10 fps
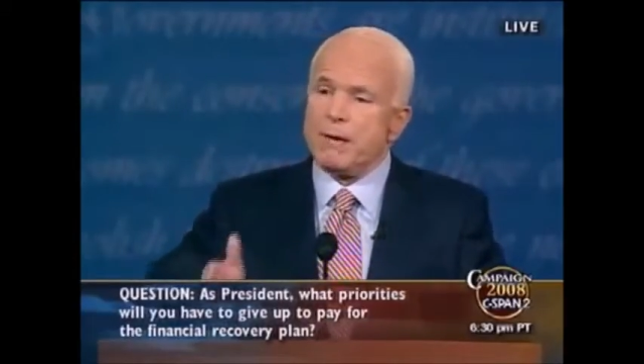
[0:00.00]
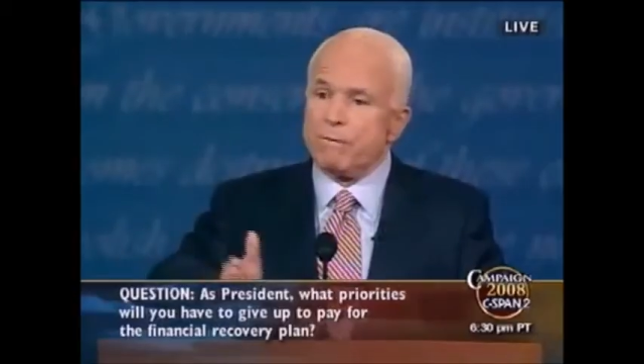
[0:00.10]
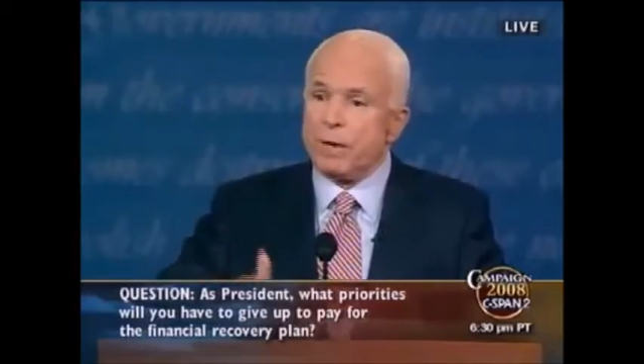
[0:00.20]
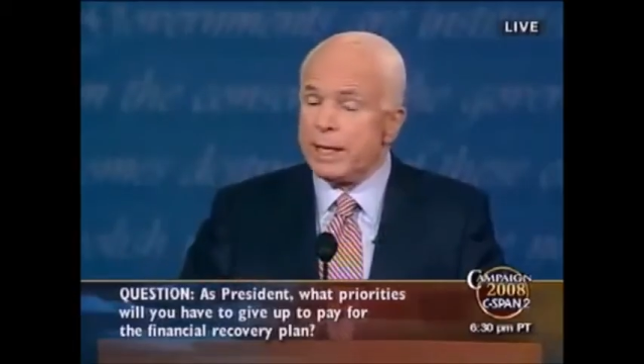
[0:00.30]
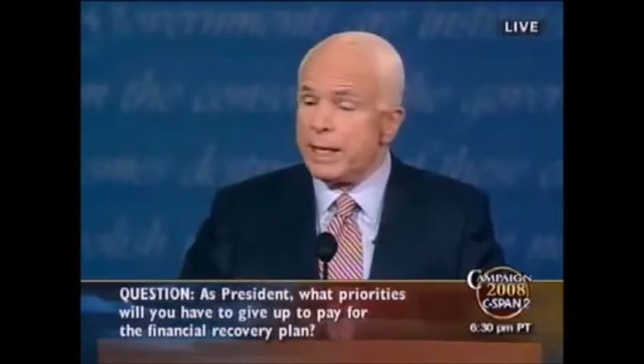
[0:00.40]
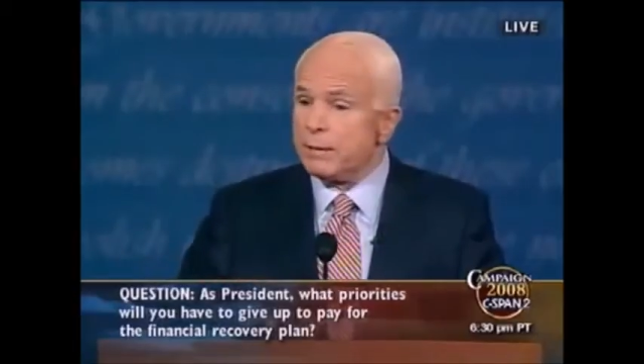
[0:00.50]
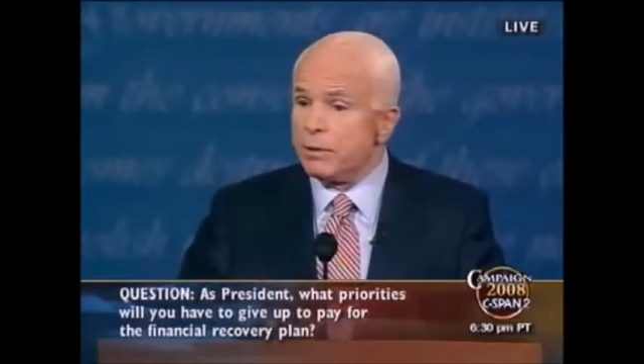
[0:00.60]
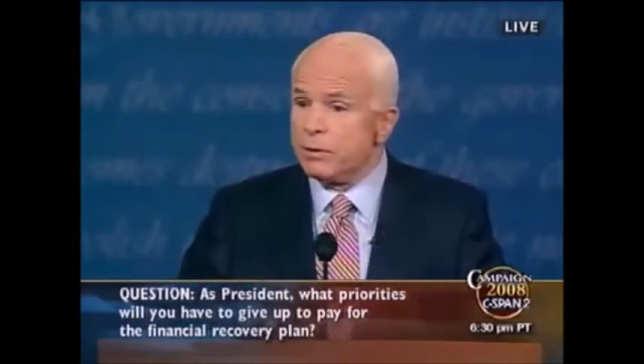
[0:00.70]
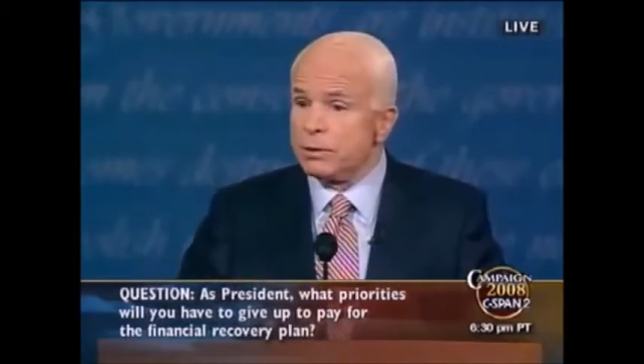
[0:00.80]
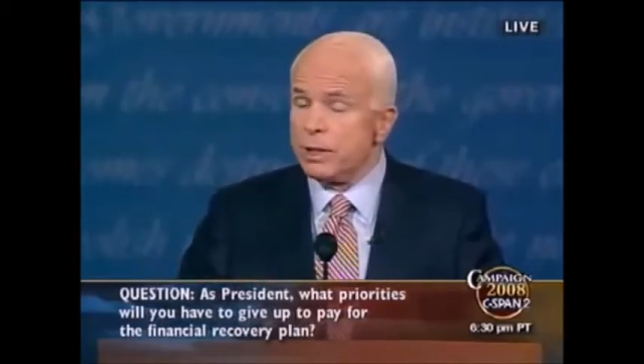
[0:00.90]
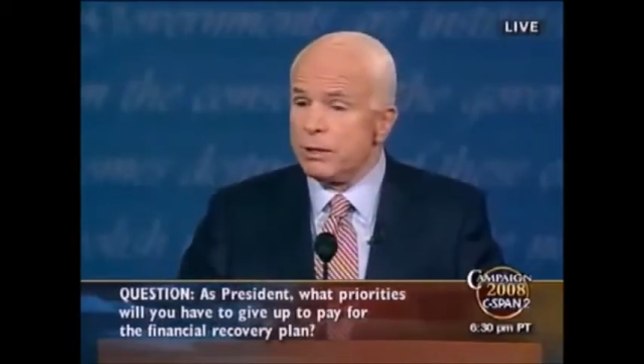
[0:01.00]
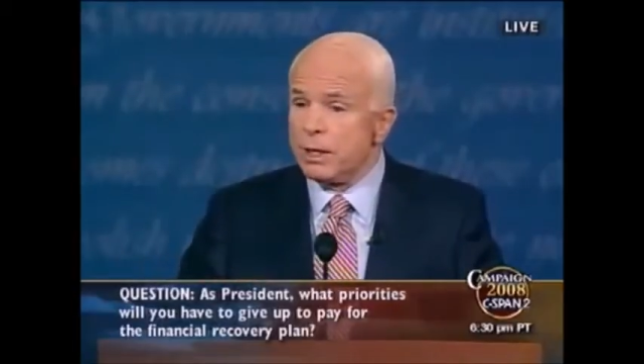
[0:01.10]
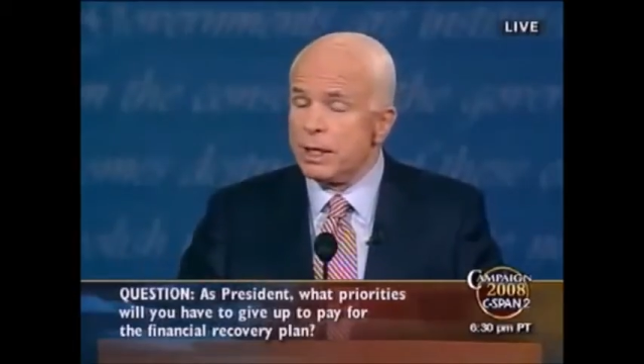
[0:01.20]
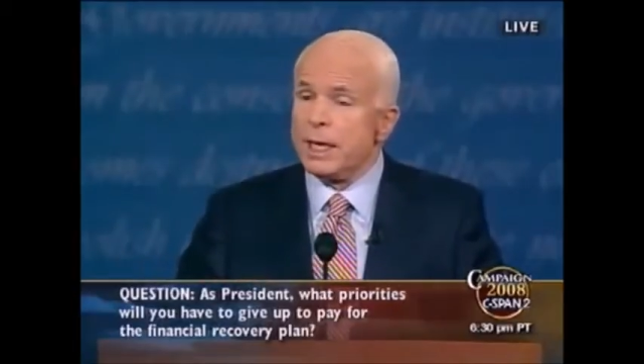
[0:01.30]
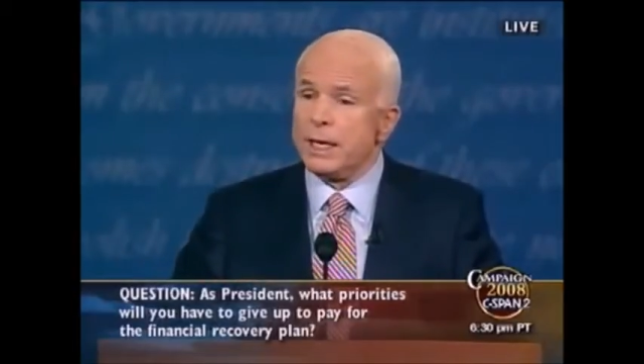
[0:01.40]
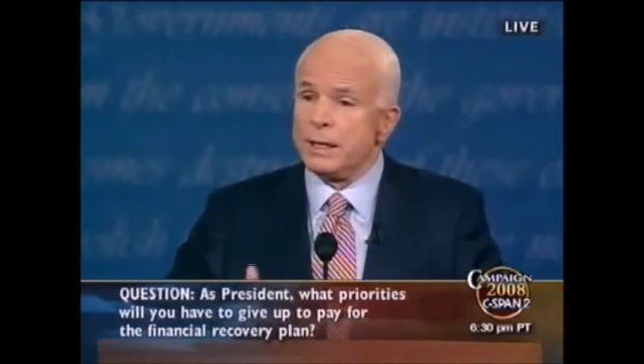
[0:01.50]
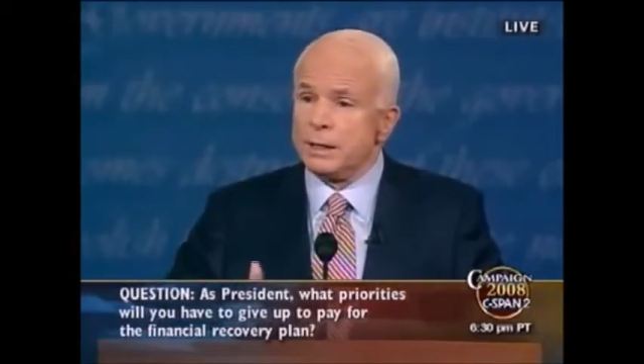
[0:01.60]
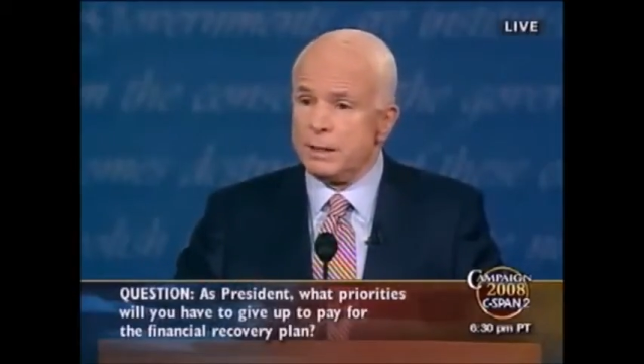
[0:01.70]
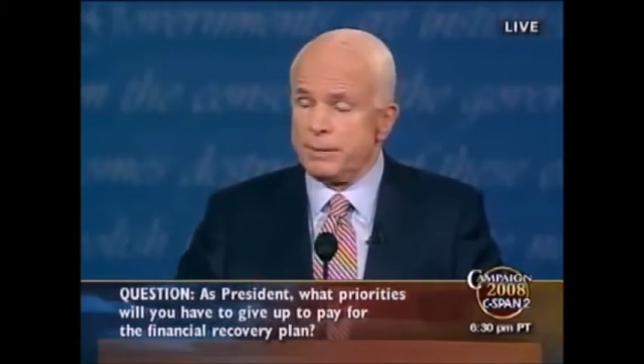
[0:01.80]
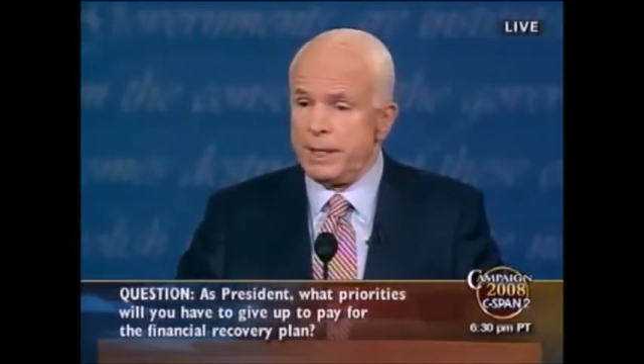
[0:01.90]
and find out those that aren't and
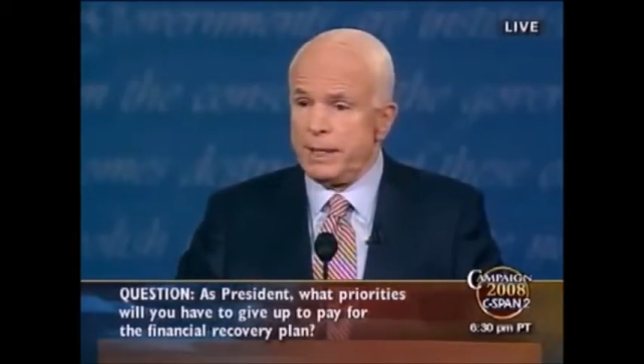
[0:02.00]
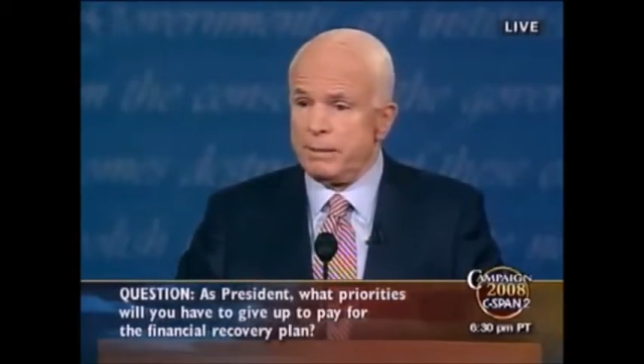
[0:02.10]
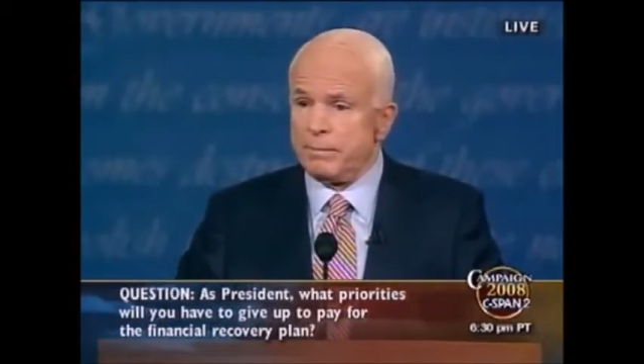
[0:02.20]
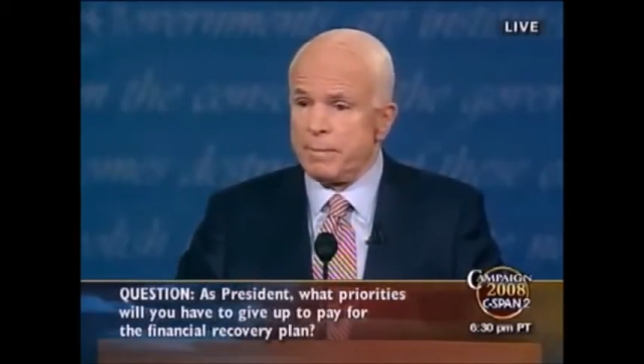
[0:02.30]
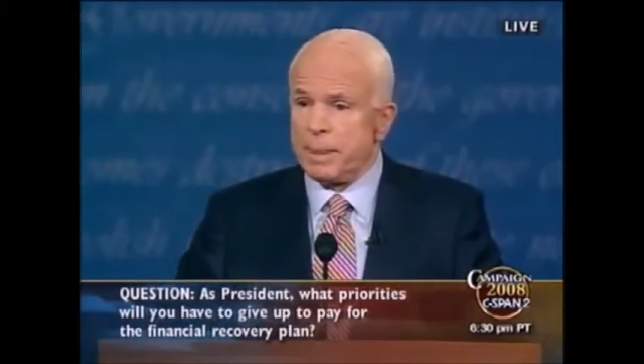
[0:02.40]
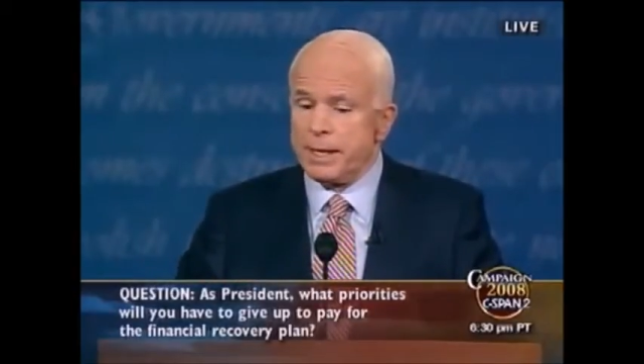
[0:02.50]
eliminate them.